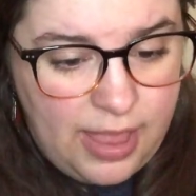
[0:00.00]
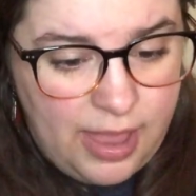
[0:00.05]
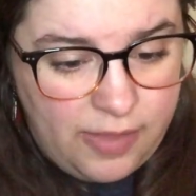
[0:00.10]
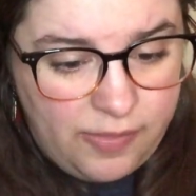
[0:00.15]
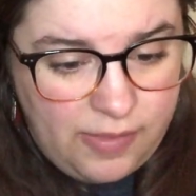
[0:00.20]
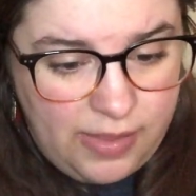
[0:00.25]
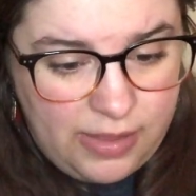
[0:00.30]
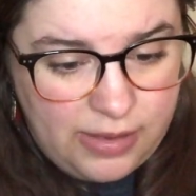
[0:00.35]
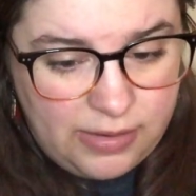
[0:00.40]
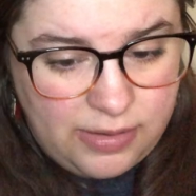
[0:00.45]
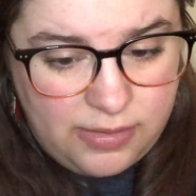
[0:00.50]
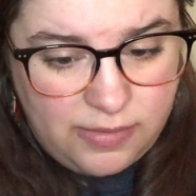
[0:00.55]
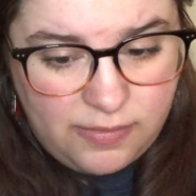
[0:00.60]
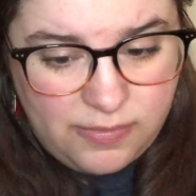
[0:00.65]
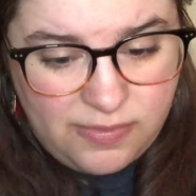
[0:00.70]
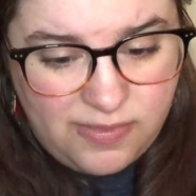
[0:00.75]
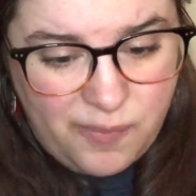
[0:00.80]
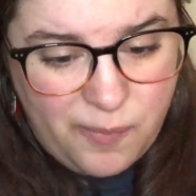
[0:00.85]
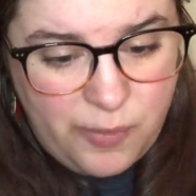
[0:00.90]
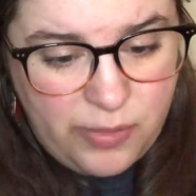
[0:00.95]
and then
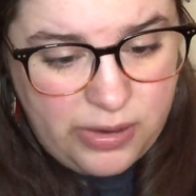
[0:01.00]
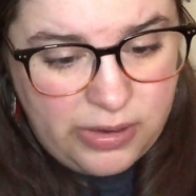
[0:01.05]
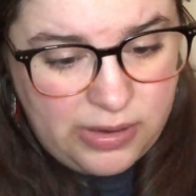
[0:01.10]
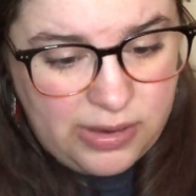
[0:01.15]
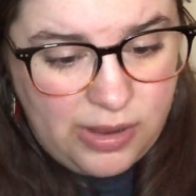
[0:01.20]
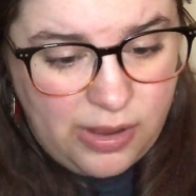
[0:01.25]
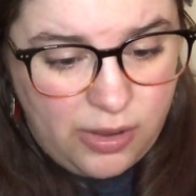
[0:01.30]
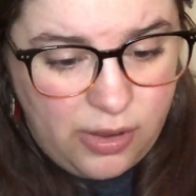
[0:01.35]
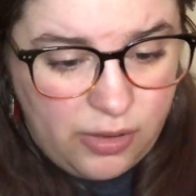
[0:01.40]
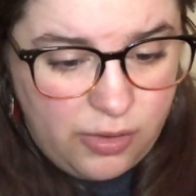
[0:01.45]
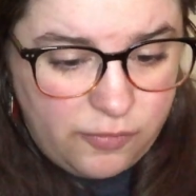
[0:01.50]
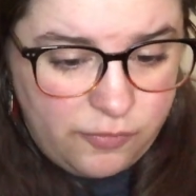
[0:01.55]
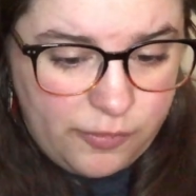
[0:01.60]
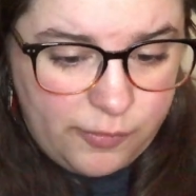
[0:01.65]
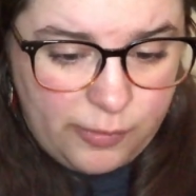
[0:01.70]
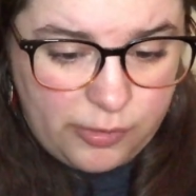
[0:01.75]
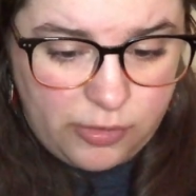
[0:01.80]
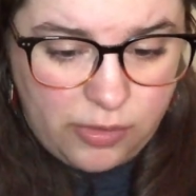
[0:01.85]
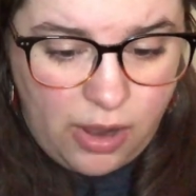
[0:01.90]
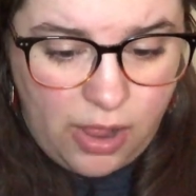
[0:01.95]
someone
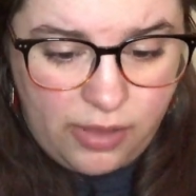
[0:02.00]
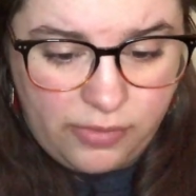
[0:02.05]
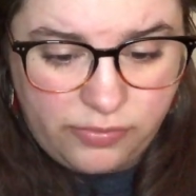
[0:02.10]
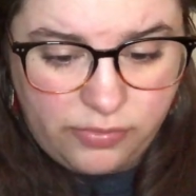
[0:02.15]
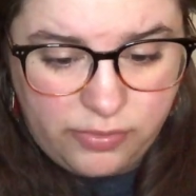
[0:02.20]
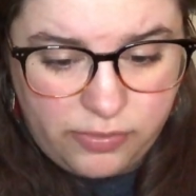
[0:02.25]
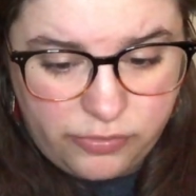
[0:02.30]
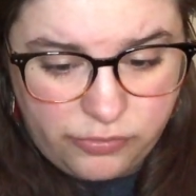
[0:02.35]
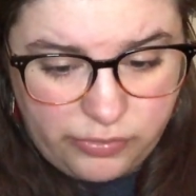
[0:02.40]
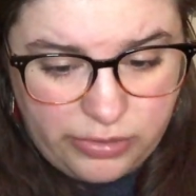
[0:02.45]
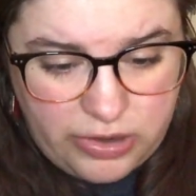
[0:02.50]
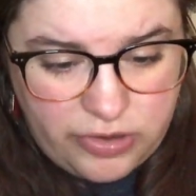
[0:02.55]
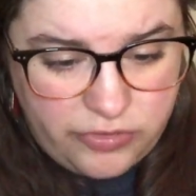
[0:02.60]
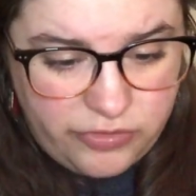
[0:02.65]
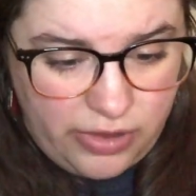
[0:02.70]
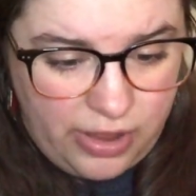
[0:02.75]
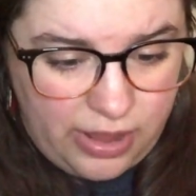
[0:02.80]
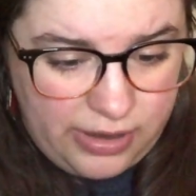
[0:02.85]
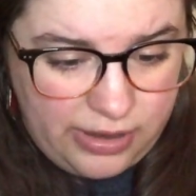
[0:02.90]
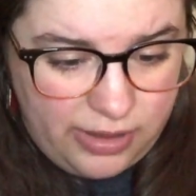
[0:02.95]
from across the street
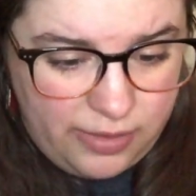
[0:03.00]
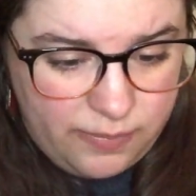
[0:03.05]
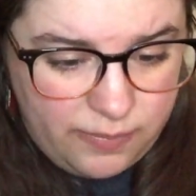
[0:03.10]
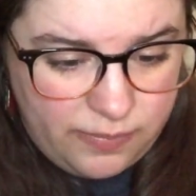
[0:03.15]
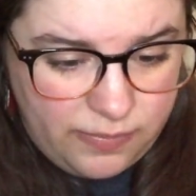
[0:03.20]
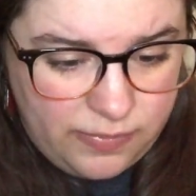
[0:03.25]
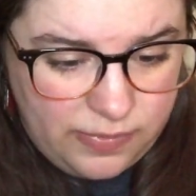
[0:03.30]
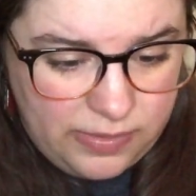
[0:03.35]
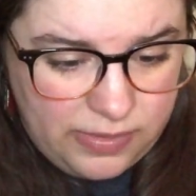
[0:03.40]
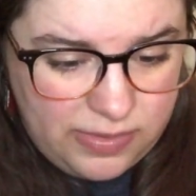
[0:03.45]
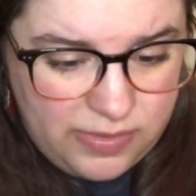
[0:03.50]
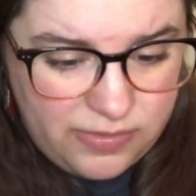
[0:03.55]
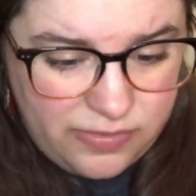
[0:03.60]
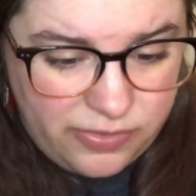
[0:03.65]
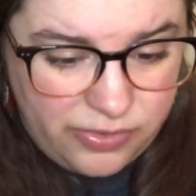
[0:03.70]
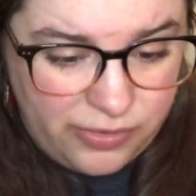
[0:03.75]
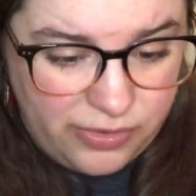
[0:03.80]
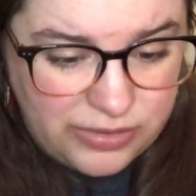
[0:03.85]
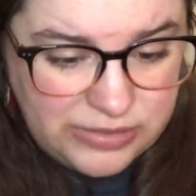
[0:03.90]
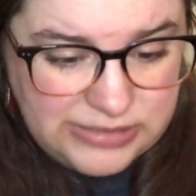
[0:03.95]
shot him. He's
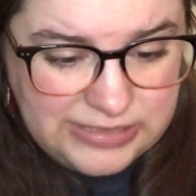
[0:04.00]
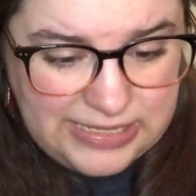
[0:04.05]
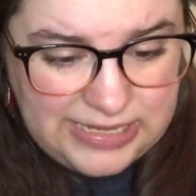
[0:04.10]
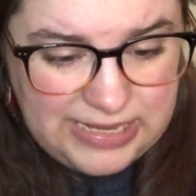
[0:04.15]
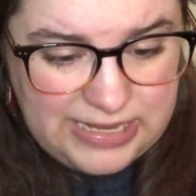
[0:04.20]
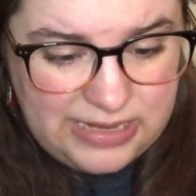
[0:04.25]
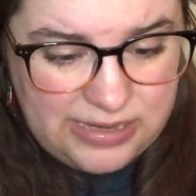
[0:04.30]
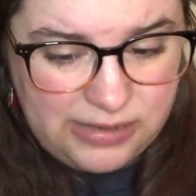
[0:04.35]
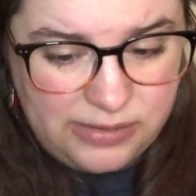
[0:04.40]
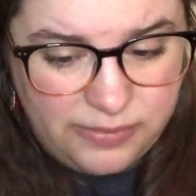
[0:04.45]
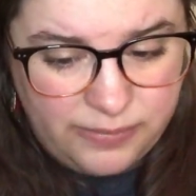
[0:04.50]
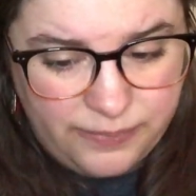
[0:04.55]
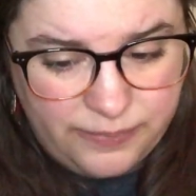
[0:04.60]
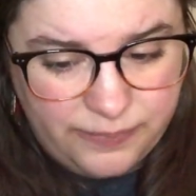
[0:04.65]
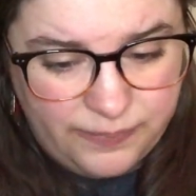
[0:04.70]
13.